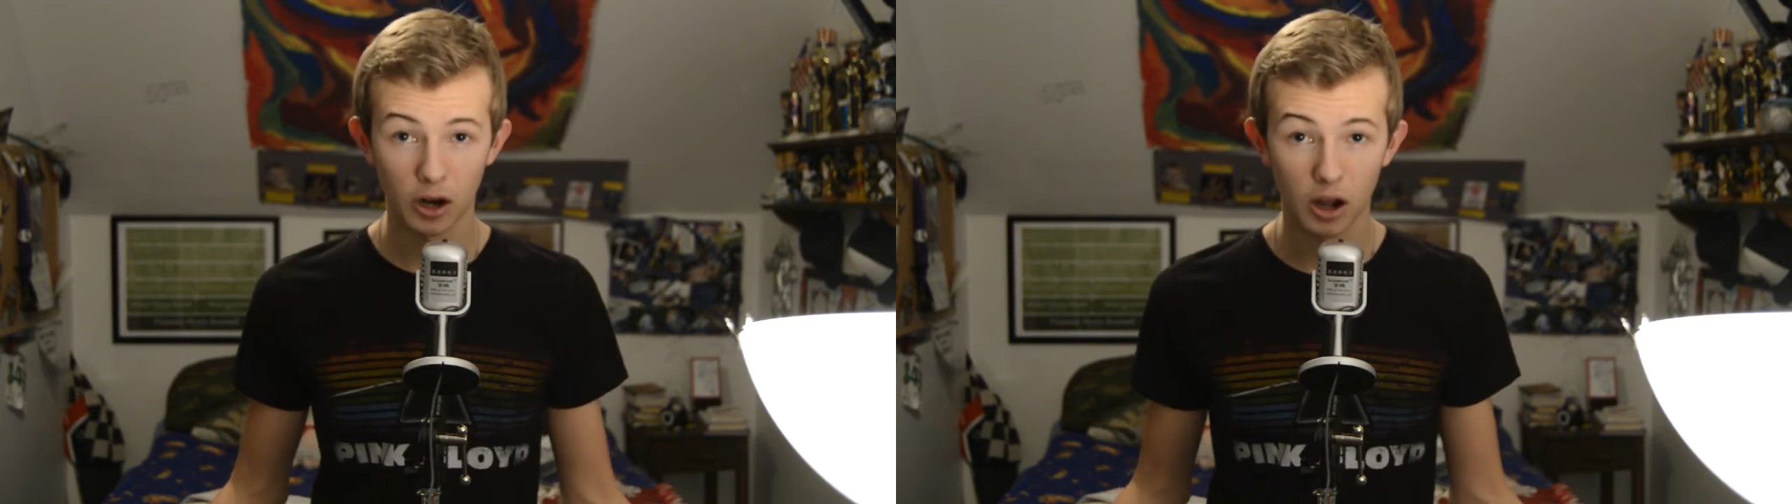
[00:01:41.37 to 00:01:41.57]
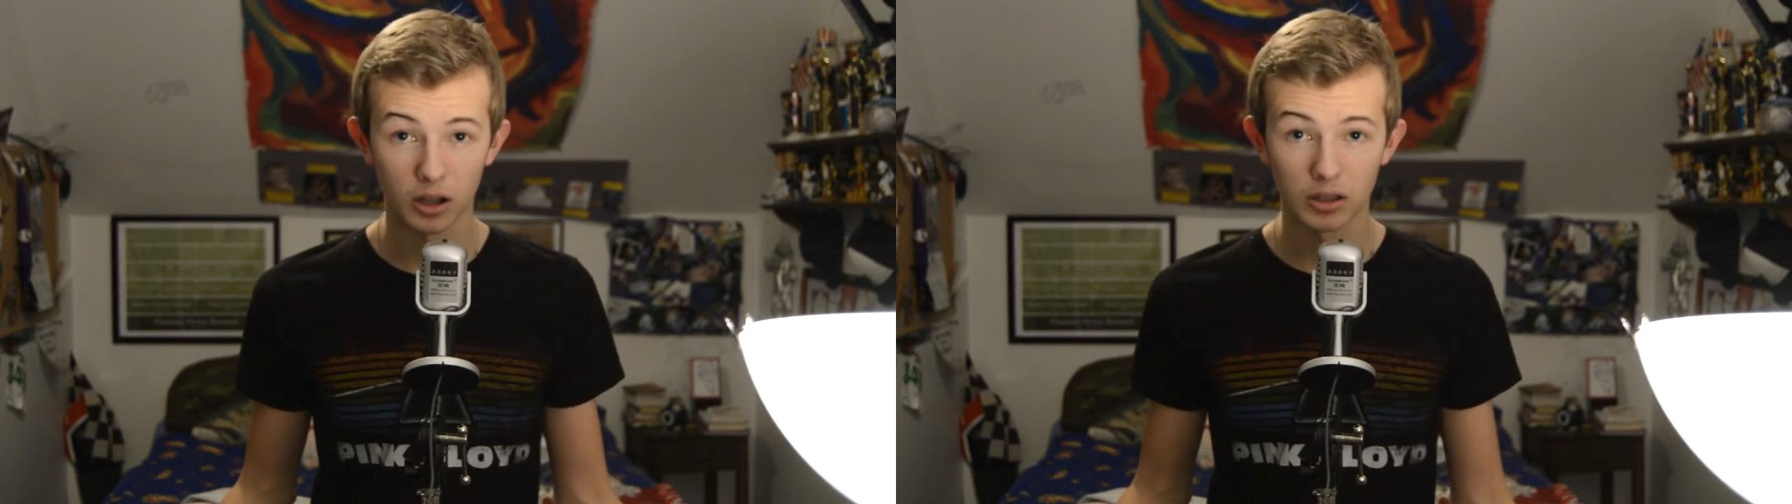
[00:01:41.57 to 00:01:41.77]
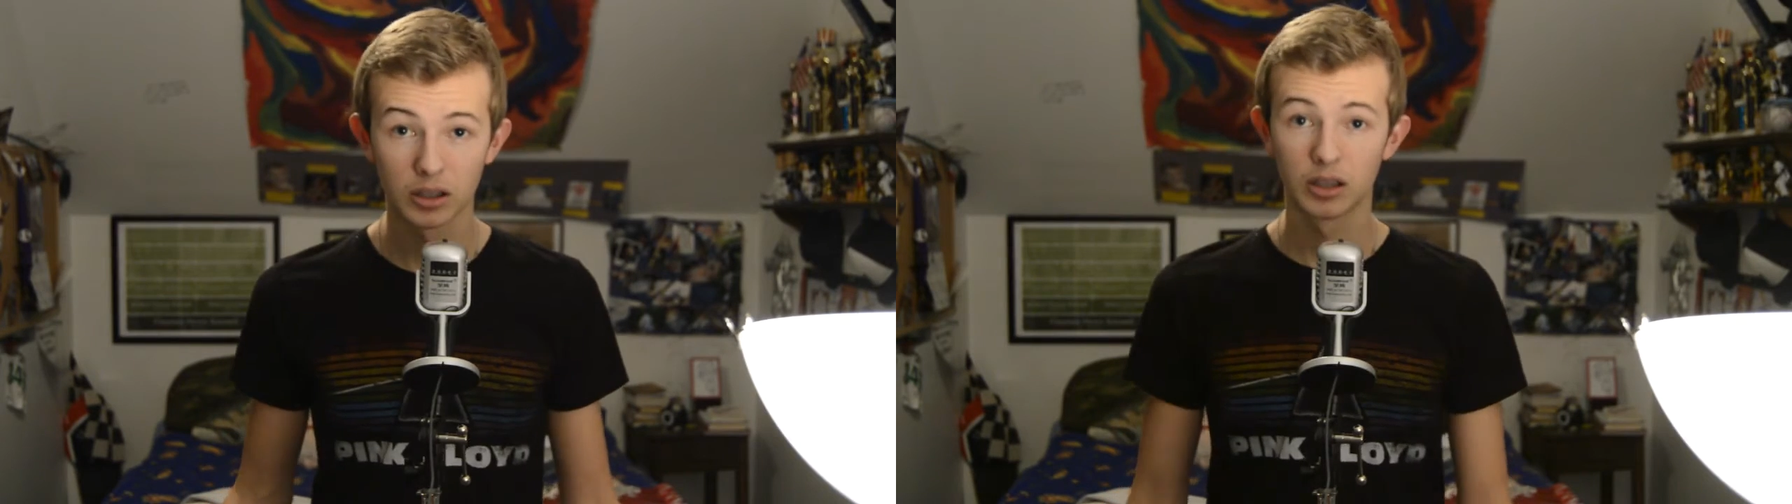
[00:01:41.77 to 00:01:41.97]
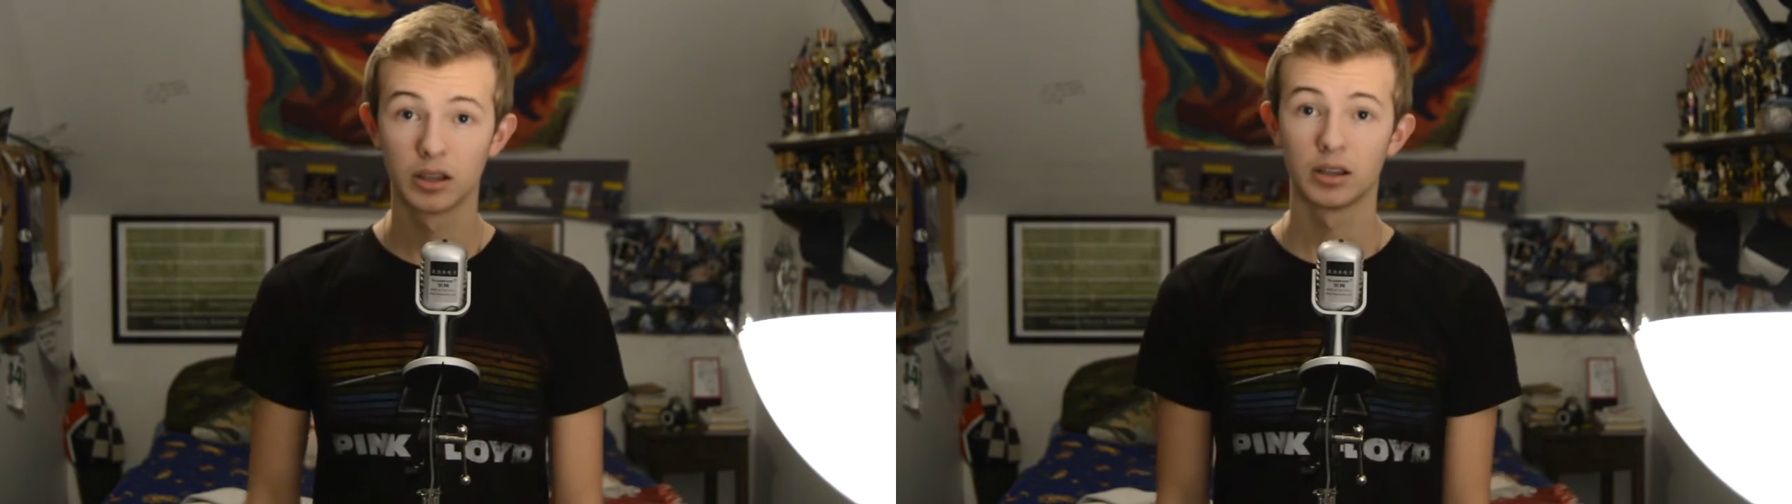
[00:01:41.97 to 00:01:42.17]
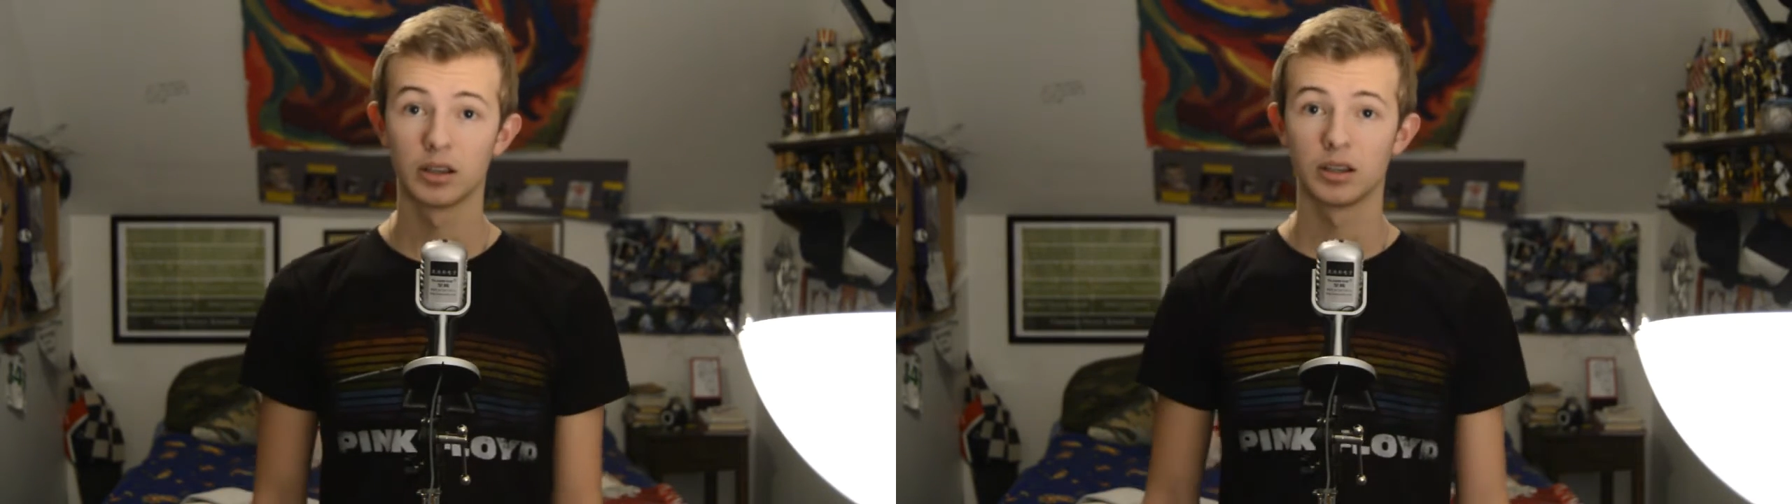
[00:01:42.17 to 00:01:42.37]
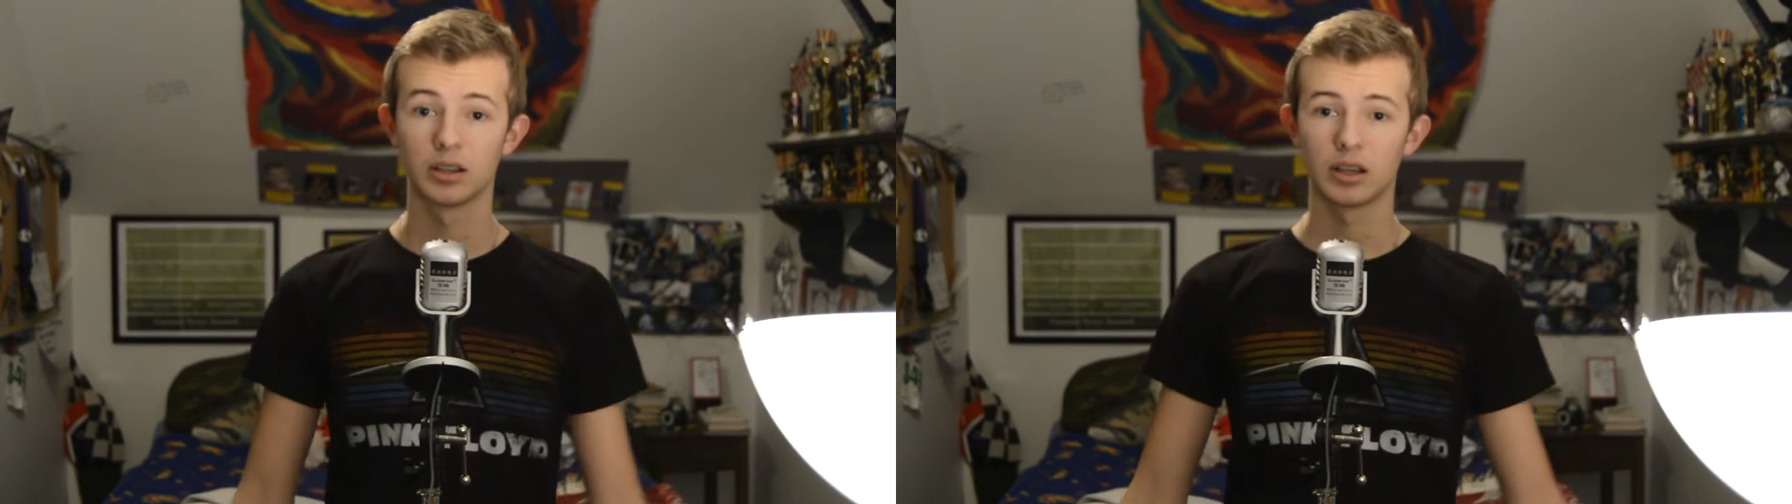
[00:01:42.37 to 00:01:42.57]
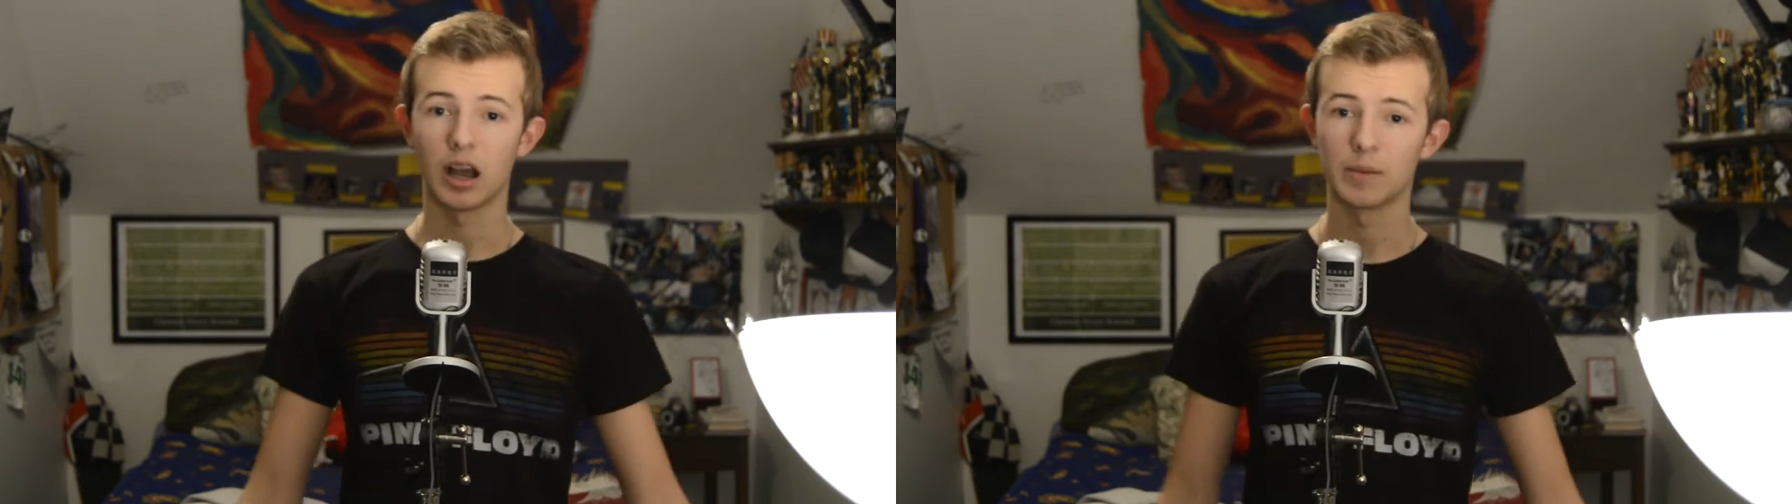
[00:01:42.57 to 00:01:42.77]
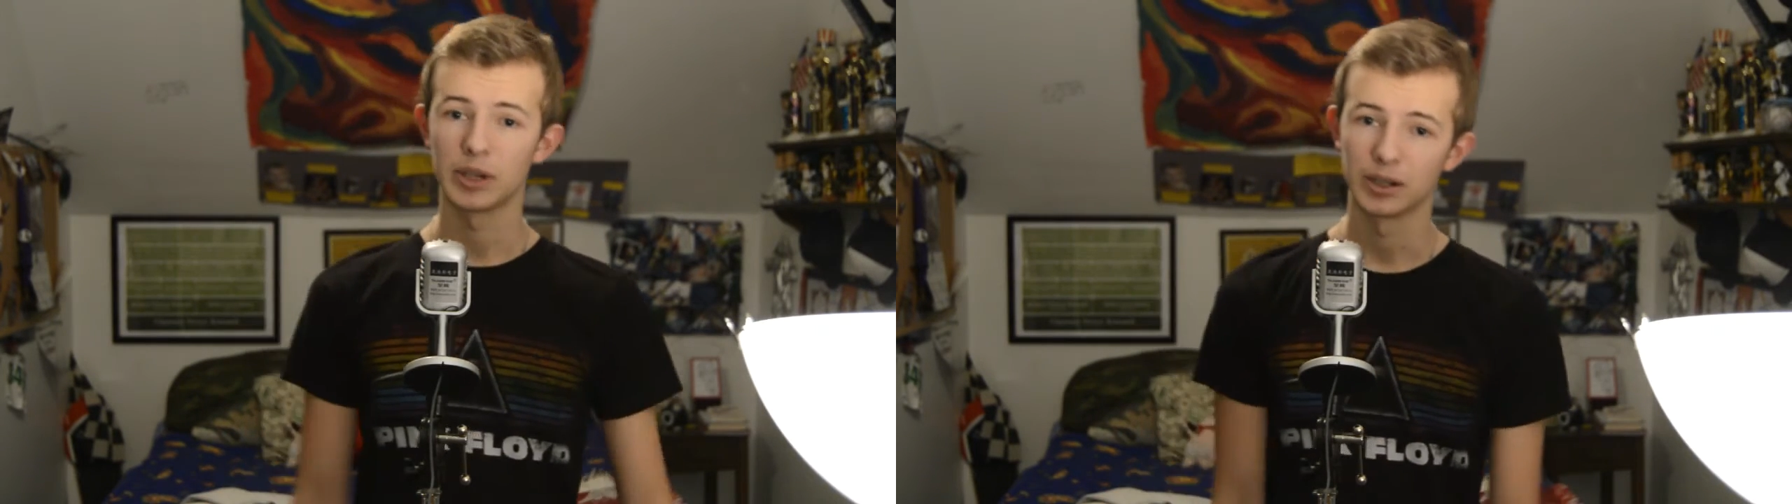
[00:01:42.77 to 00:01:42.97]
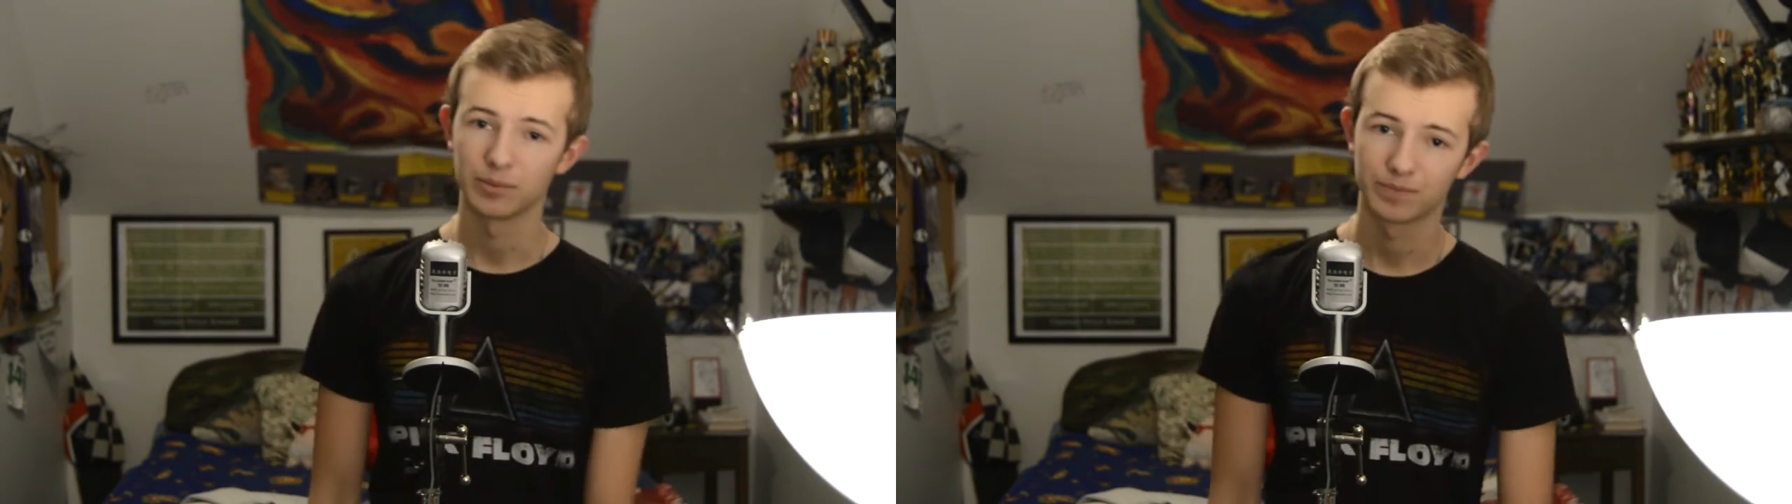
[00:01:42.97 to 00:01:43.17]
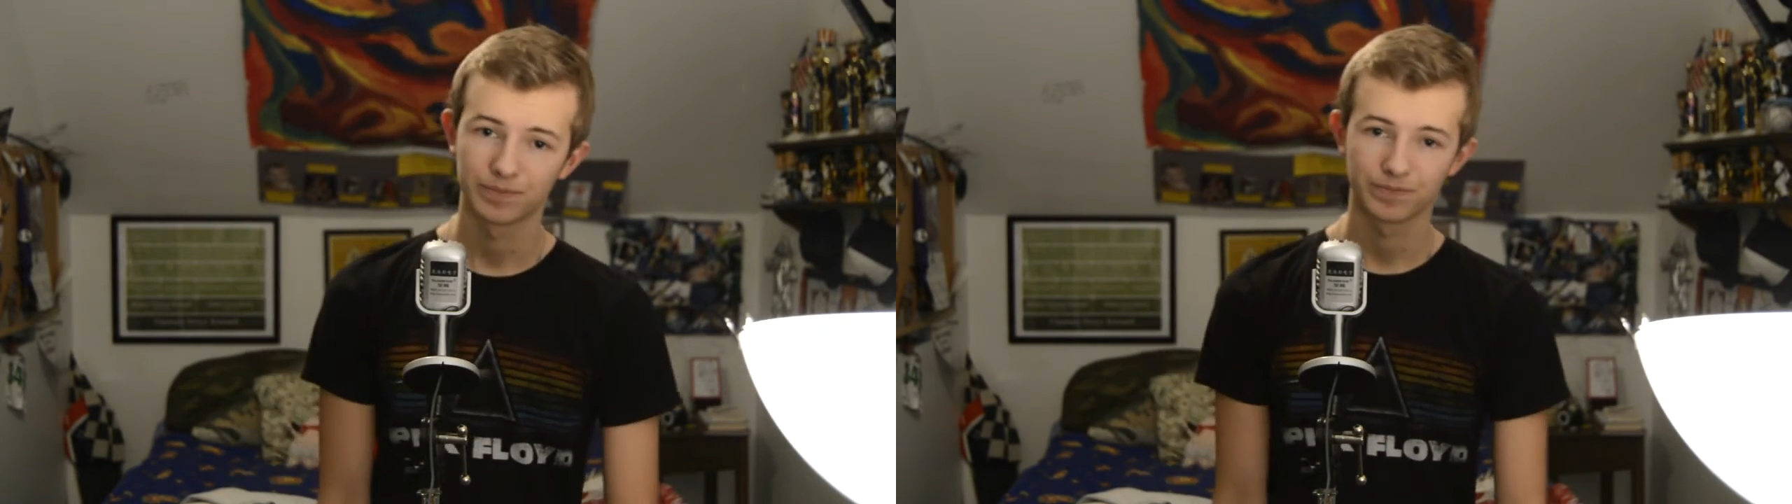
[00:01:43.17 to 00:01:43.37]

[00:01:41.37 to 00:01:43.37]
at all. I mean,